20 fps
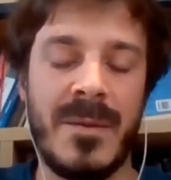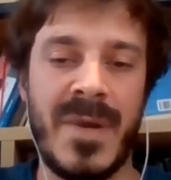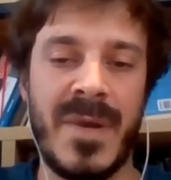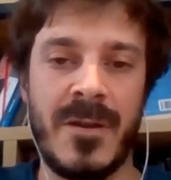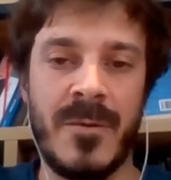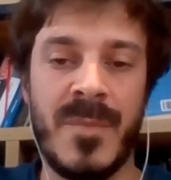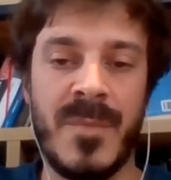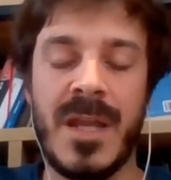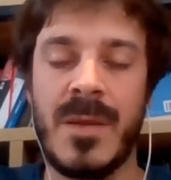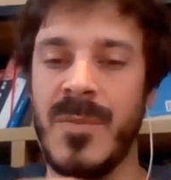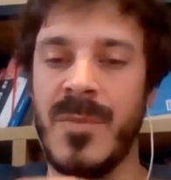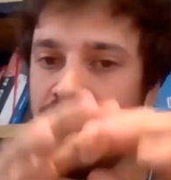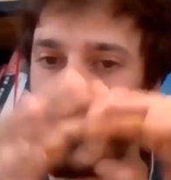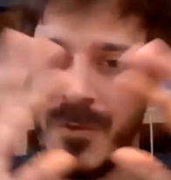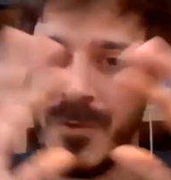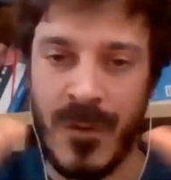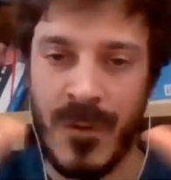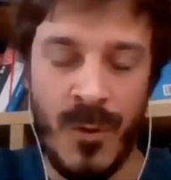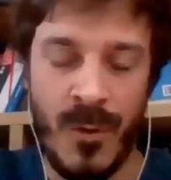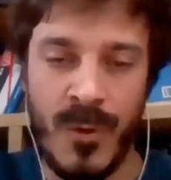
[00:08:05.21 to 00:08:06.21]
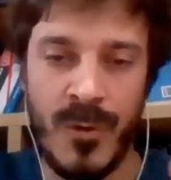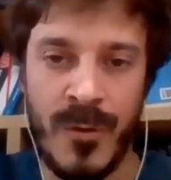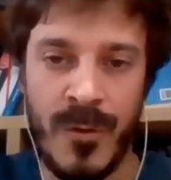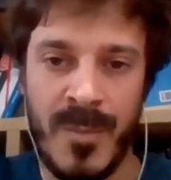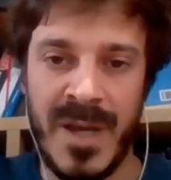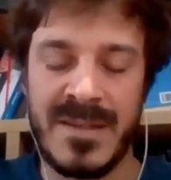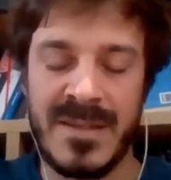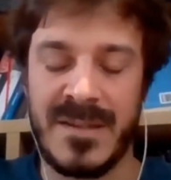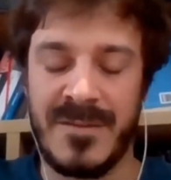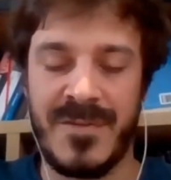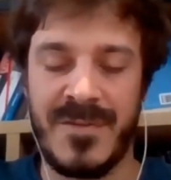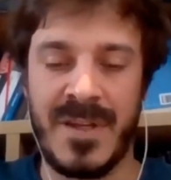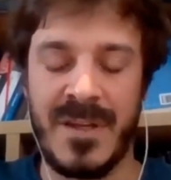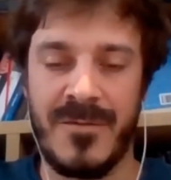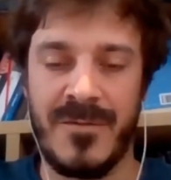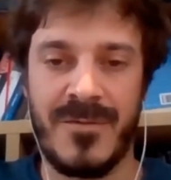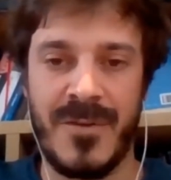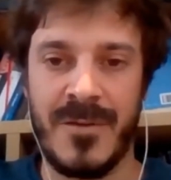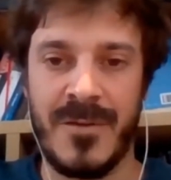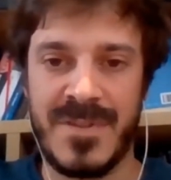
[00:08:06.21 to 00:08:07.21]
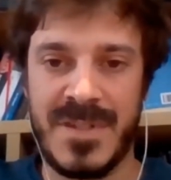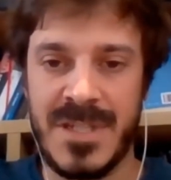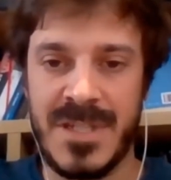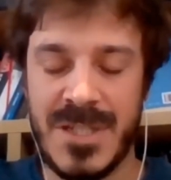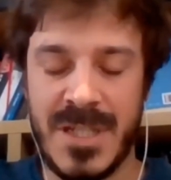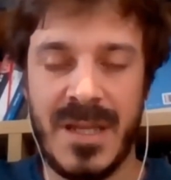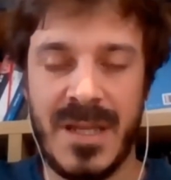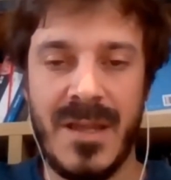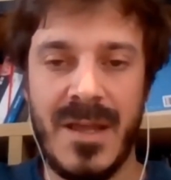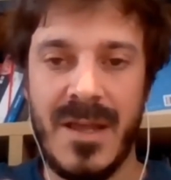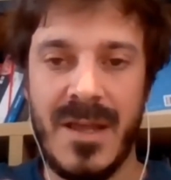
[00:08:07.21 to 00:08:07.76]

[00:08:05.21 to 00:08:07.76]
domain, but for the whole domains, I think, of teaching,